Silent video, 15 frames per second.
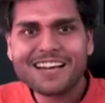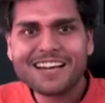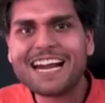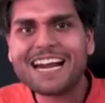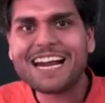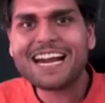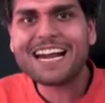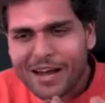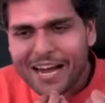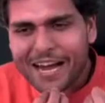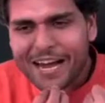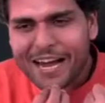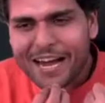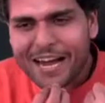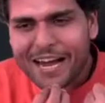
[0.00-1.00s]
now, I
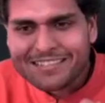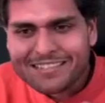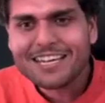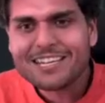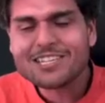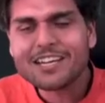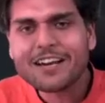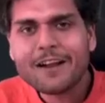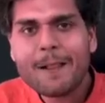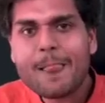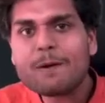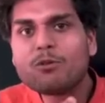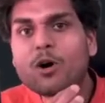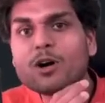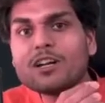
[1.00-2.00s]
as a teacher
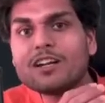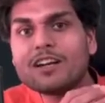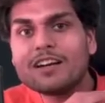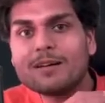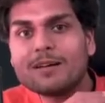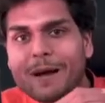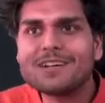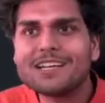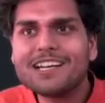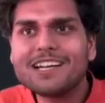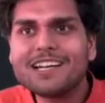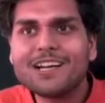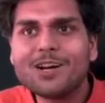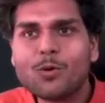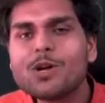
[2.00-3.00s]
want my student
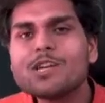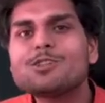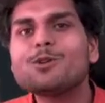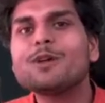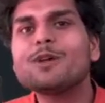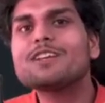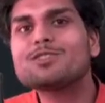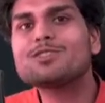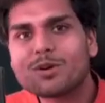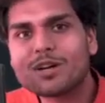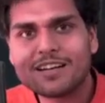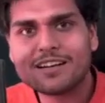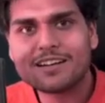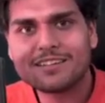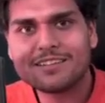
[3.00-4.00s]
who is doing so
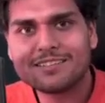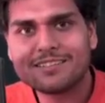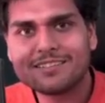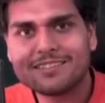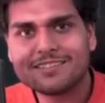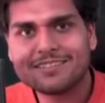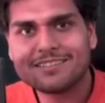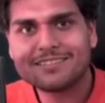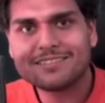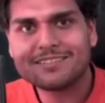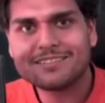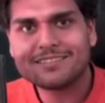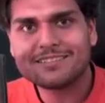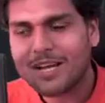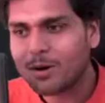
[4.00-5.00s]
great.
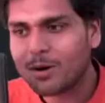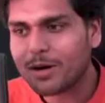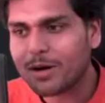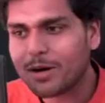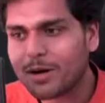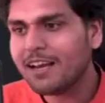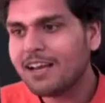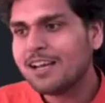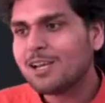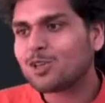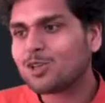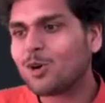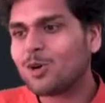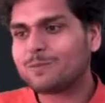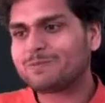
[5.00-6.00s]
Okay,
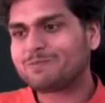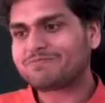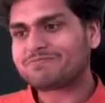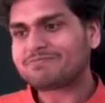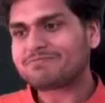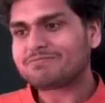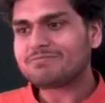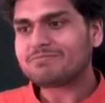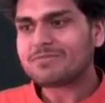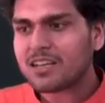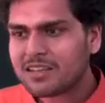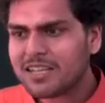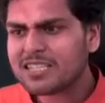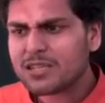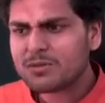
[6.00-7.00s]
so
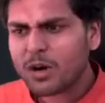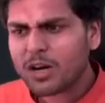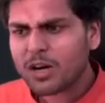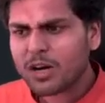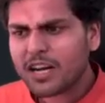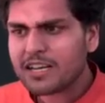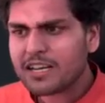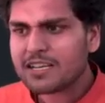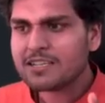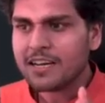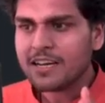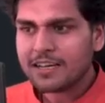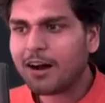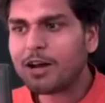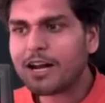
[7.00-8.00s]
this is what it is.
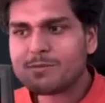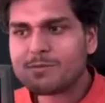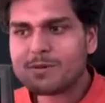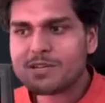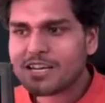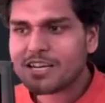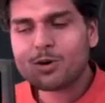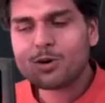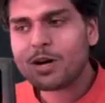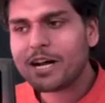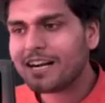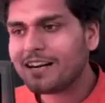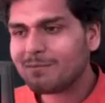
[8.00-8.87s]
Now let me just go ahead.